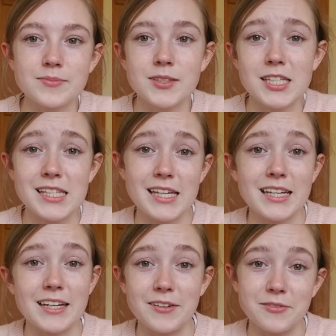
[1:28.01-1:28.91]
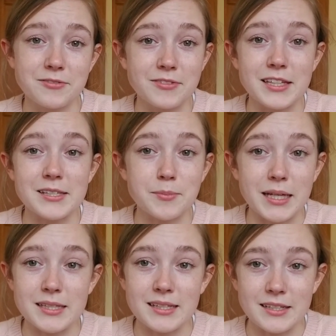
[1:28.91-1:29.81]
see if this
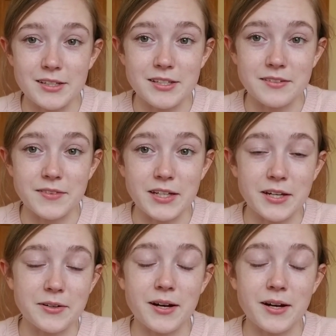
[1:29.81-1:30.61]
makes it into the video.